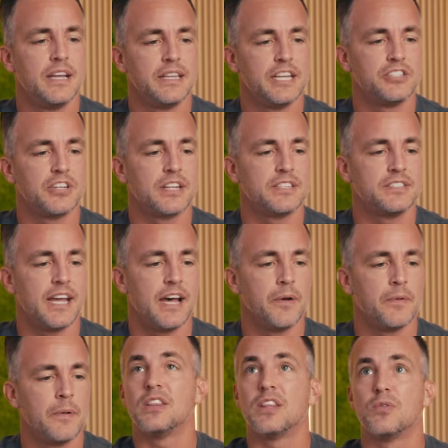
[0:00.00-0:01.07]
They shut us
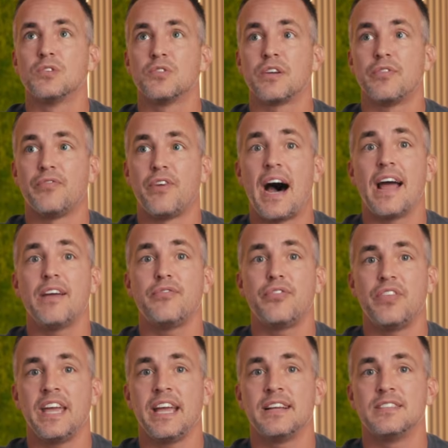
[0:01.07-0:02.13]
down. There was only 5
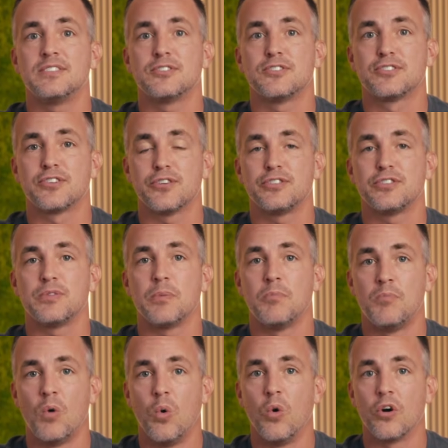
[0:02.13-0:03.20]
things searched
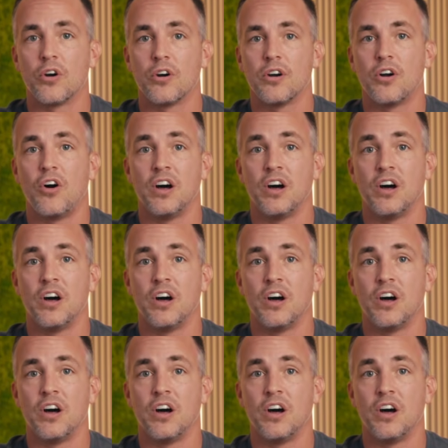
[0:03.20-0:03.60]
more